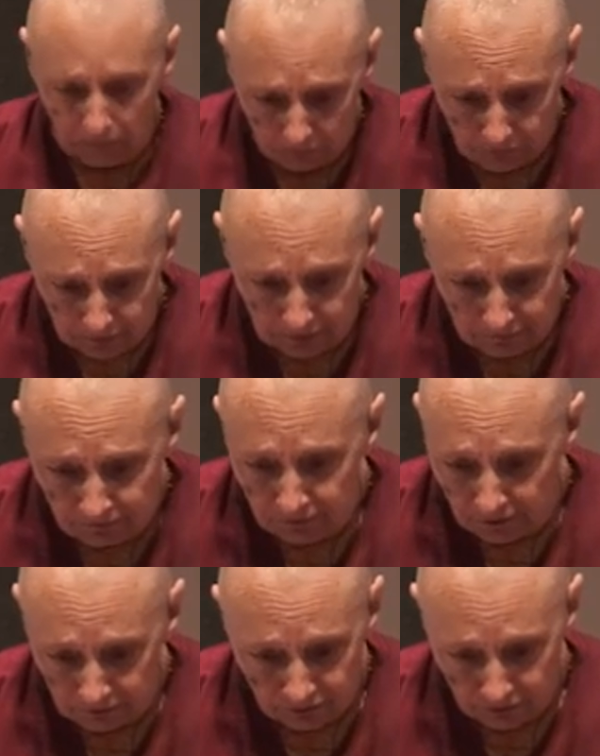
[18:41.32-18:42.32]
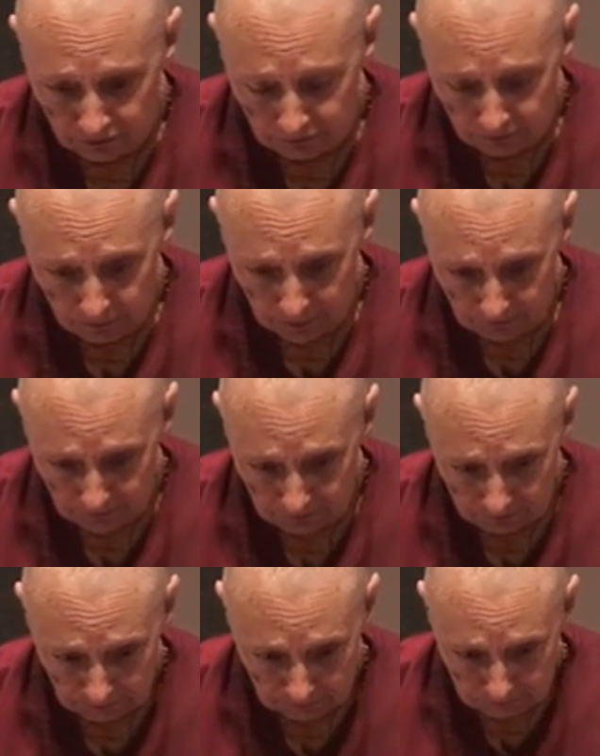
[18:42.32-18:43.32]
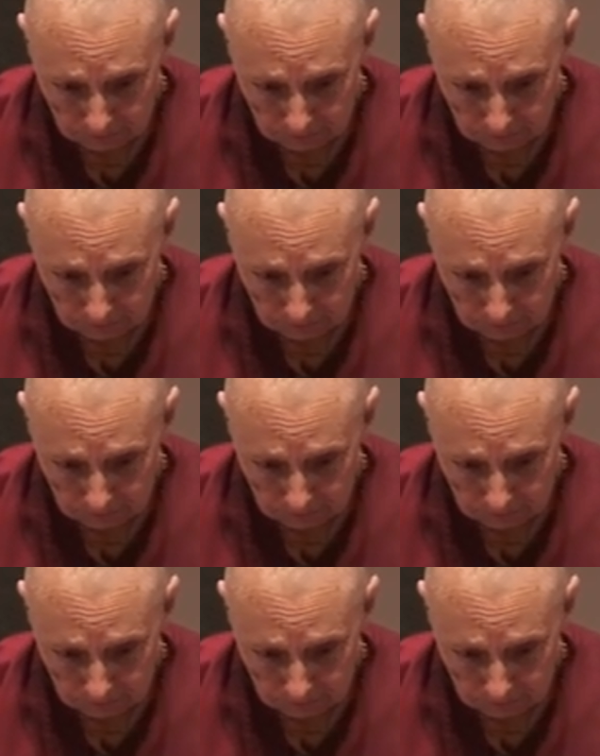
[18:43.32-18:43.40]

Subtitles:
feeling very sorry for myself.